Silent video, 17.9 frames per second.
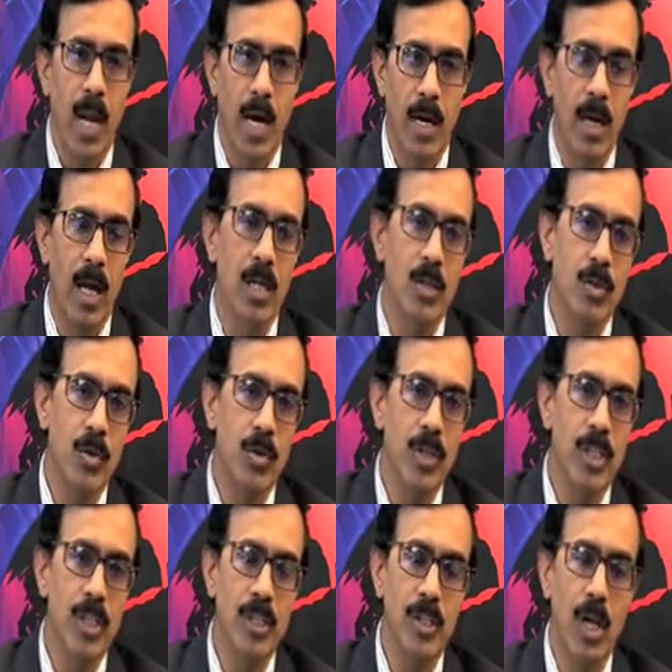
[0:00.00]
and also
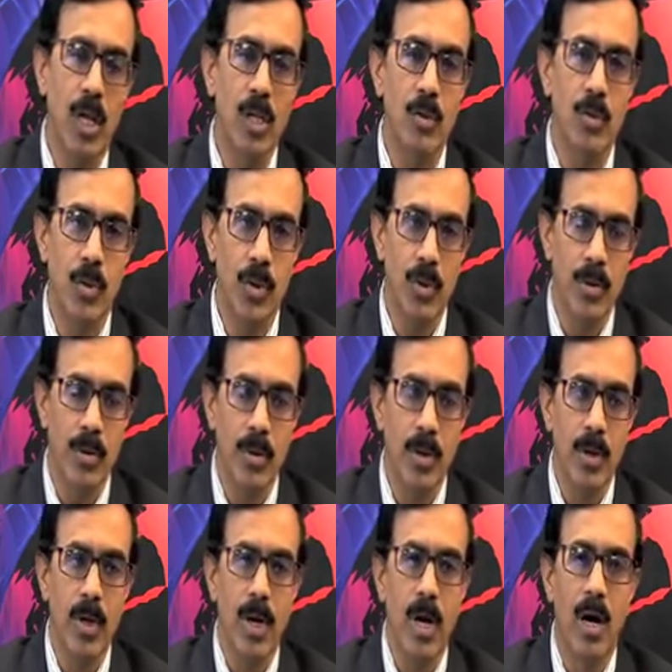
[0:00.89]
this also
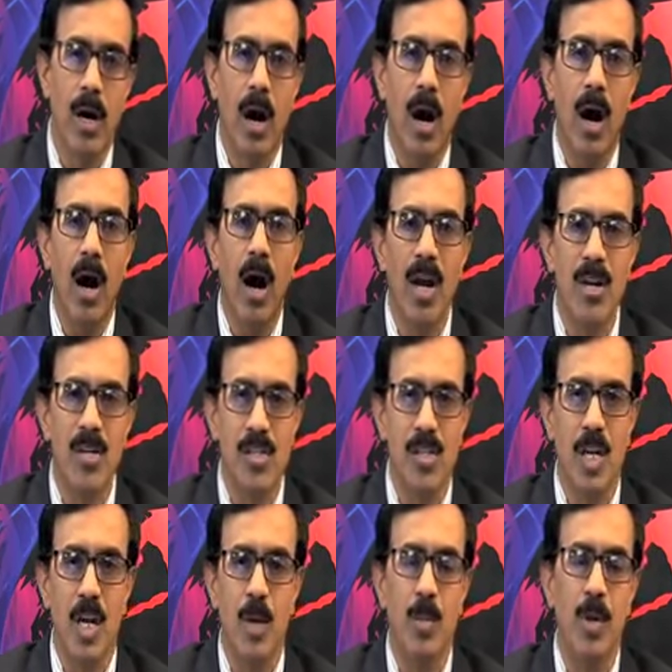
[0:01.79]

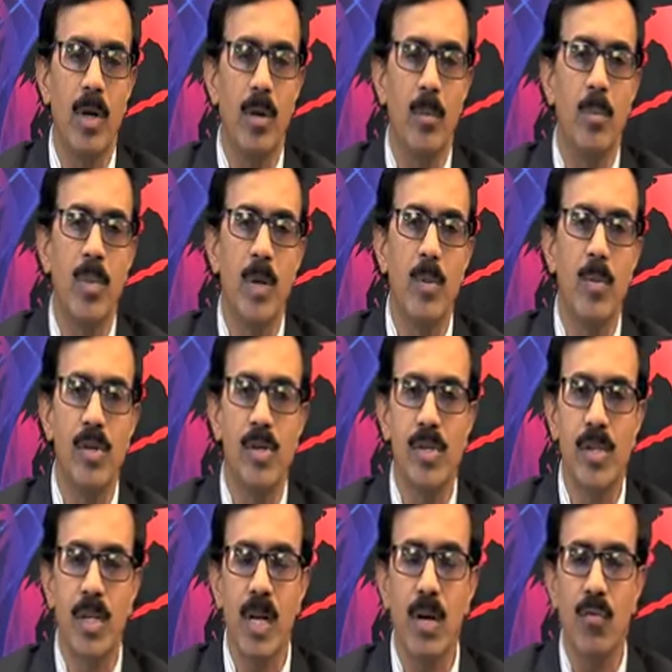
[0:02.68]
unstable.
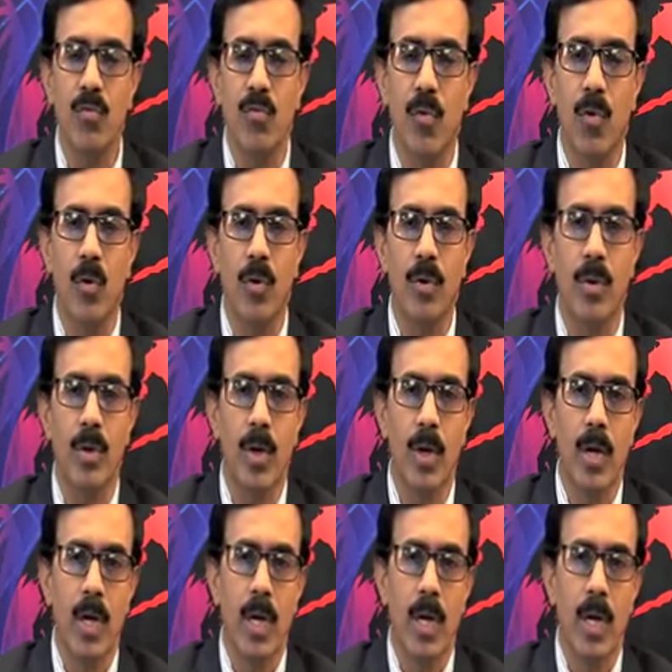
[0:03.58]
PbCl4